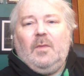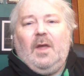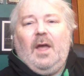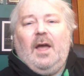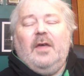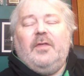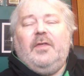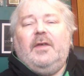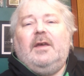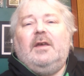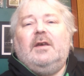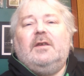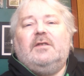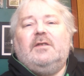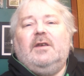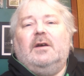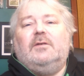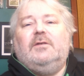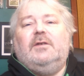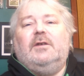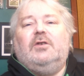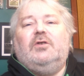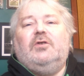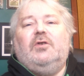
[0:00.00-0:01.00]
I think
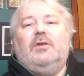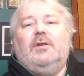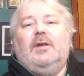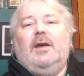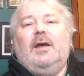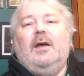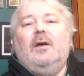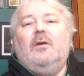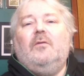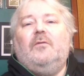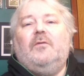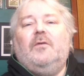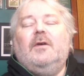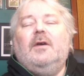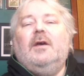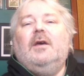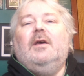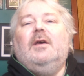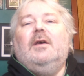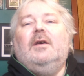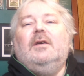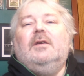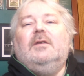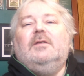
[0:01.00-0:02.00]
Celtic should have
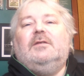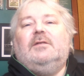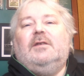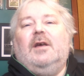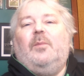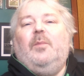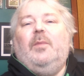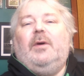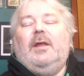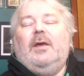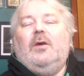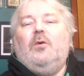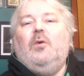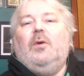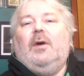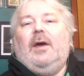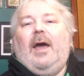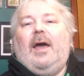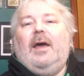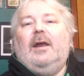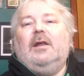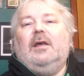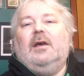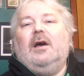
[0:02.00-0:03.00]
somebody who
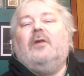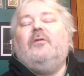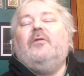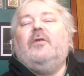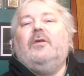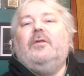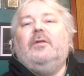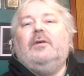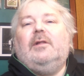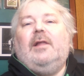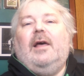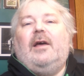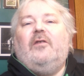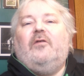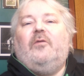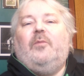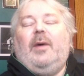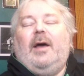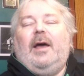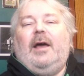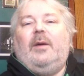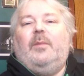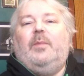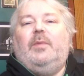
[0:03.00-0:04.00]
can cover the left
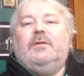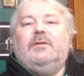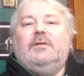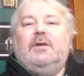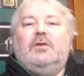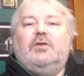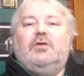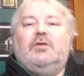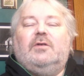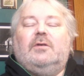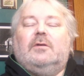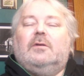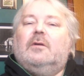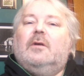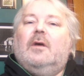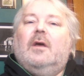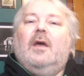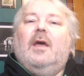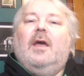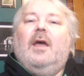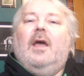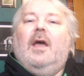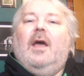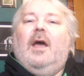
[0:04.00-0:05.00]
back position
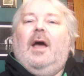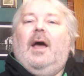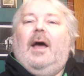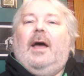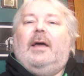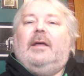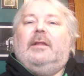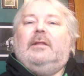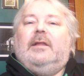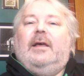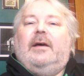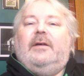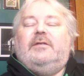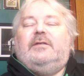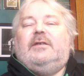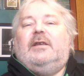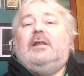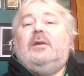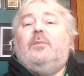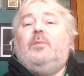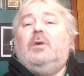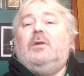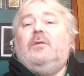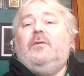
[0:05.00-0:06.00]
and left
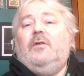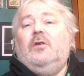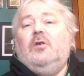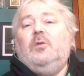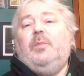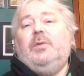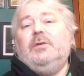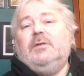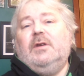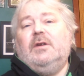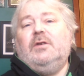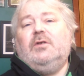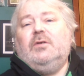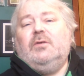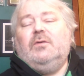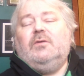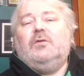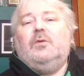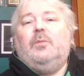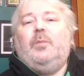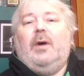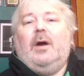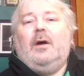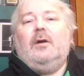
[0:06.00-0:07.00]
sided midfield position,
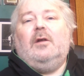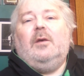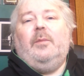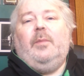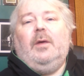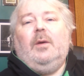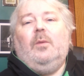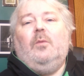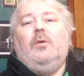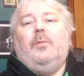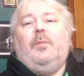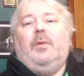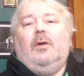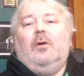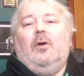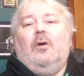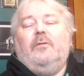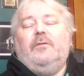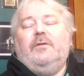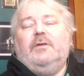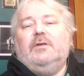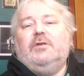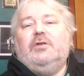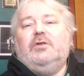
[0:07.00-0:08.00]
so Bernabei would be an
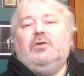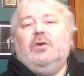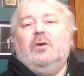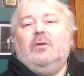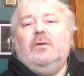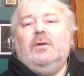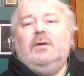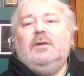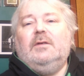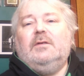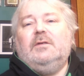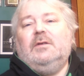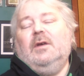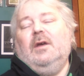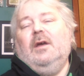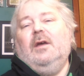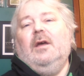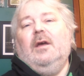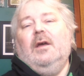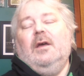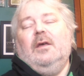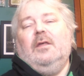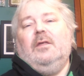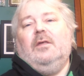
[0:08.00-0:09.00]
obvious choice.
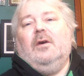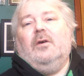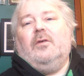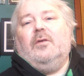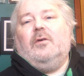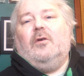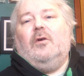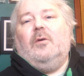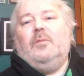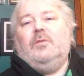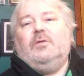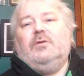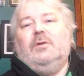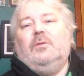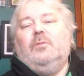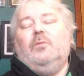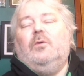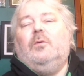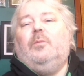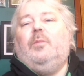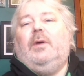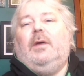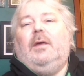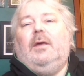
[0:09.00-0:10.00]
The other option
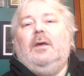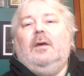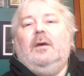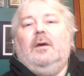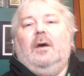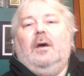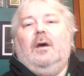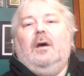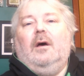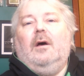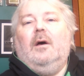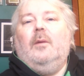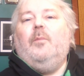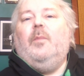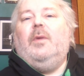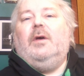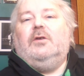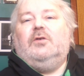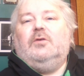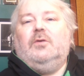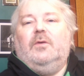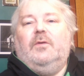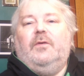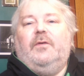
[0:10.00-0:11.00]
would be
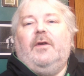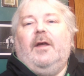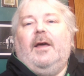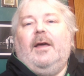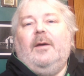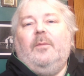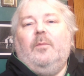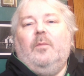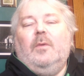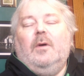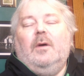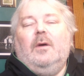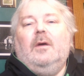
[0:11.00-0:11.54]
Mitchell Frame.